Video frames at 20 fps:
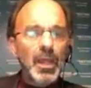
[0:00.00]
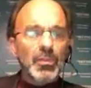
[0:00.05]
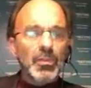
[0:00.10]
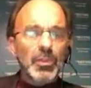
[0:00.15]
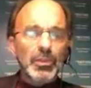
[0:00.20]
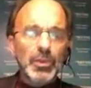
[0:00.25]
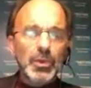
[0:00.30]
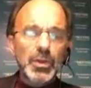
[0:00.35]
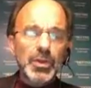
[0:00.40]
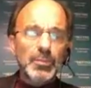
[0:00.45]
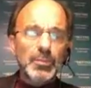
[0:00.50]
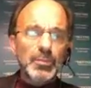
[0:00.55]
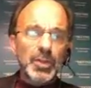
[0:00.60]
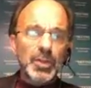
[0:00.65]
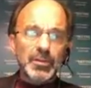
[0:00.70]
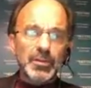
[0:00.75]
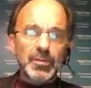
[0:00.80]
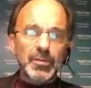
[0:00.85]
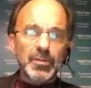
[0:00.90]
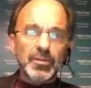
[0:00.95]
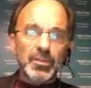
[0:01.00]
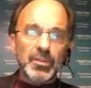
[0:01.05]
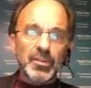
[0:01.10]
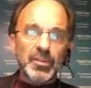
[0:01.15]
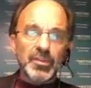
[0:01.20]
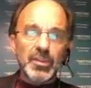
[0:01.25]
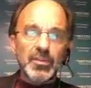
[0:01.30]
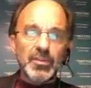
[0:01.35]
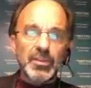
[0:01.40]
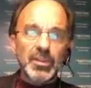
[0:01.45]
The learning objectives for
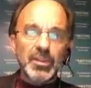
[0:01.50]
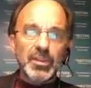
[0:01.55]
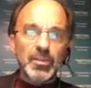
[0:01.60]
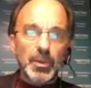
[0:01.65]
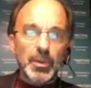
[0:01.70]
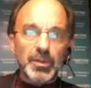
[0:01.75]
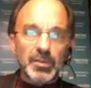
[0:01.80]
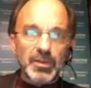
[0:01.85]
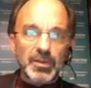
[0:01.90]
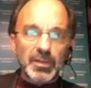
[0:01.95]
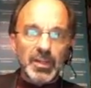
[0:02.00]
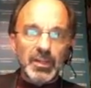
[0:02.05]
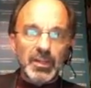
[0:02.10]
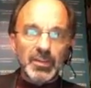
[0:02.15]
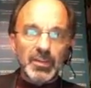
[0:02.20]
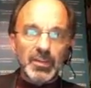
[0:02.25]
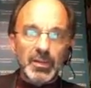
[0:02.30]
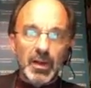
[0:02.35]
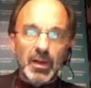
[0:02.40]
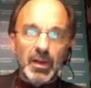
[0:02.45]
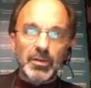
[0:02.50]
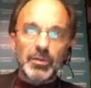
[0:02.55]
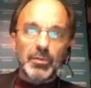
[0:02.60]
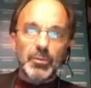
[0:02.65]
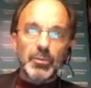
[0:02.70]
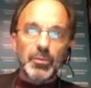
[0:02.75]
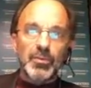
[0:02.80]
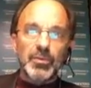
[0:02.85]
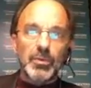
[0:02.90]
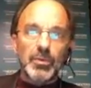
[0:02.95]
this evening's presentation are
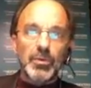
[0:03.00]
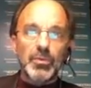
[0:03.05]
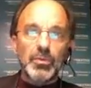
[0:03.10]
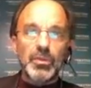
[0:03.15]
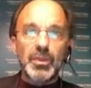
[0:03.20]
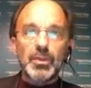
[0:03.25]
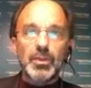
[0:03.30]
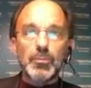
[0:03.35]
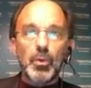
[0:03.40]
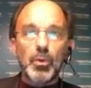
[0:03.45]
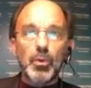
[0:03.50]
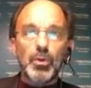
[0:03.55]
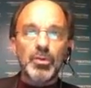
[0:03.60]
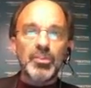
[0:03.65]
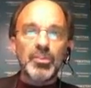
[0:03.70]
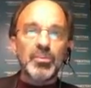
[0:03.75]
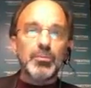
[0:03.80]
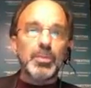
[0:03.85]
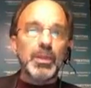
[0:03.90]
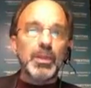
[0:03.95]
to review the importance of